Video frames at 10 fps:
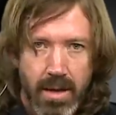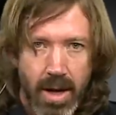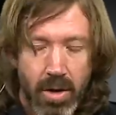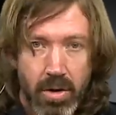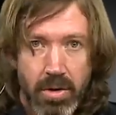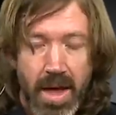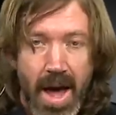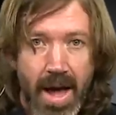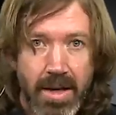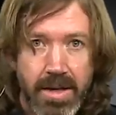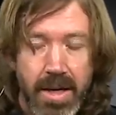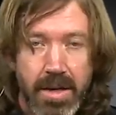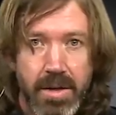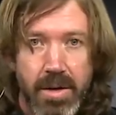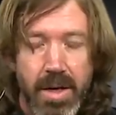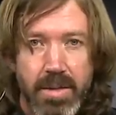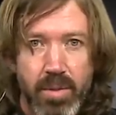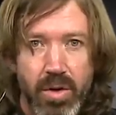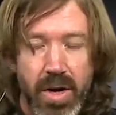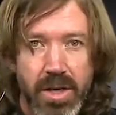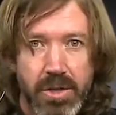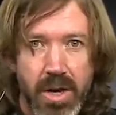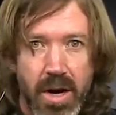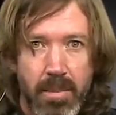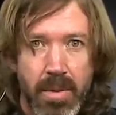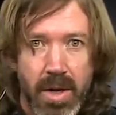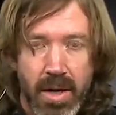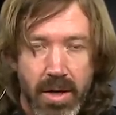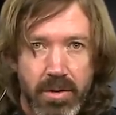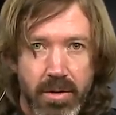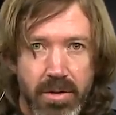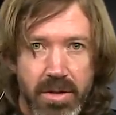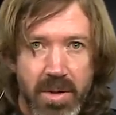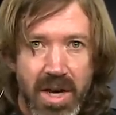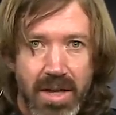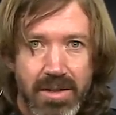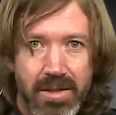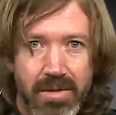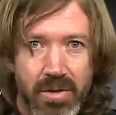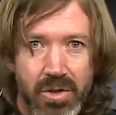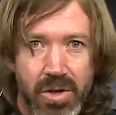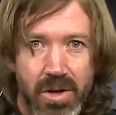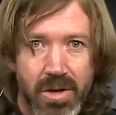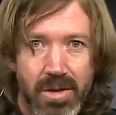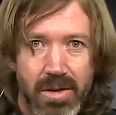Now learn that and take it to your next bluegrass jam, and you'll turn some heads for sure.